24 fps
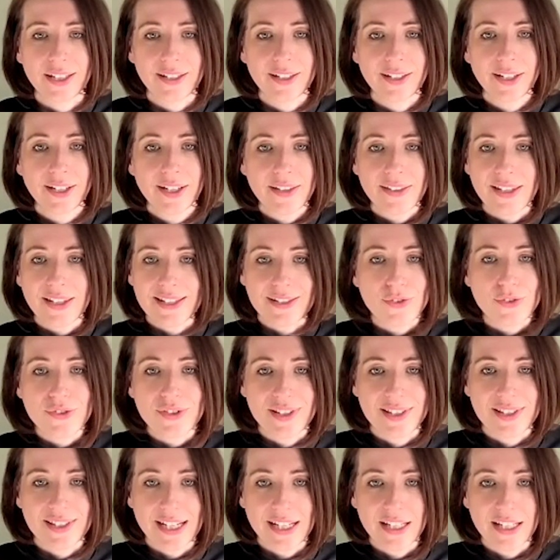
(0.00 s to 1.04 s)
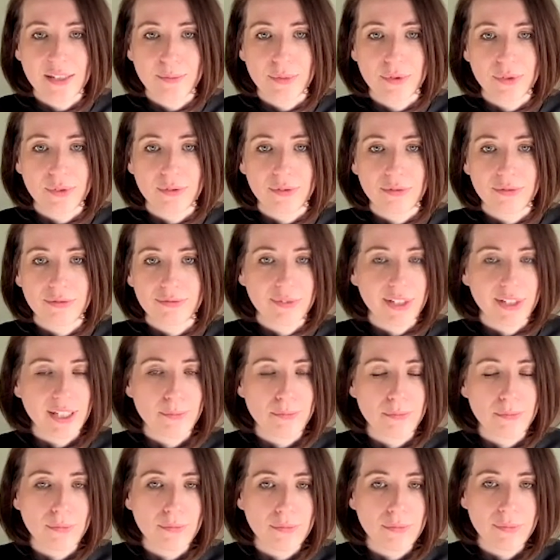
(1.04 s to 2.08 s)
Like, that's not sustainable
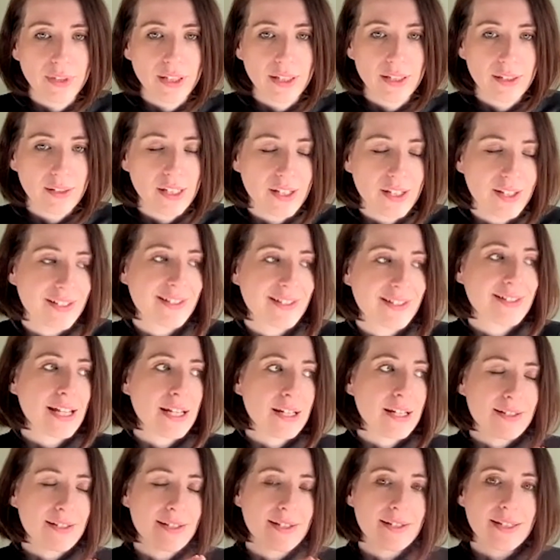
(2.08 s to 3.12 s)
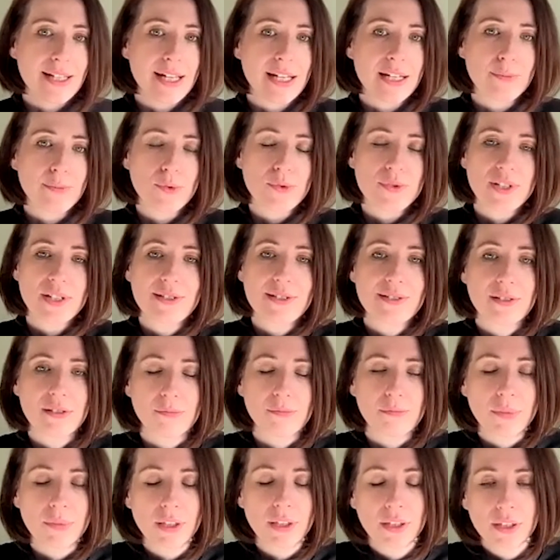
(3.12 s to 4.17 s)
in a sustainable
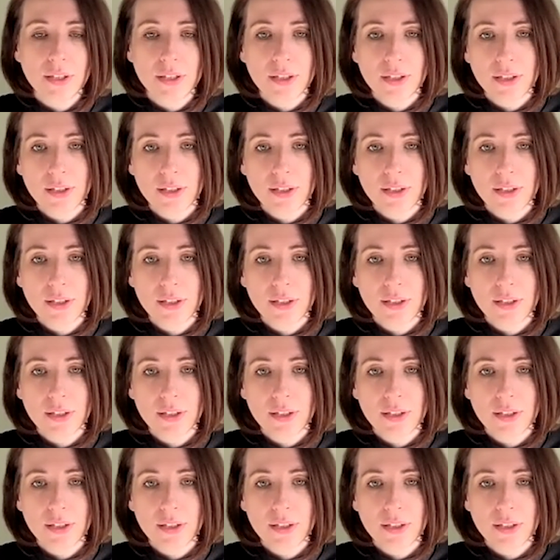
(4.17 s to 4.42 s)
system.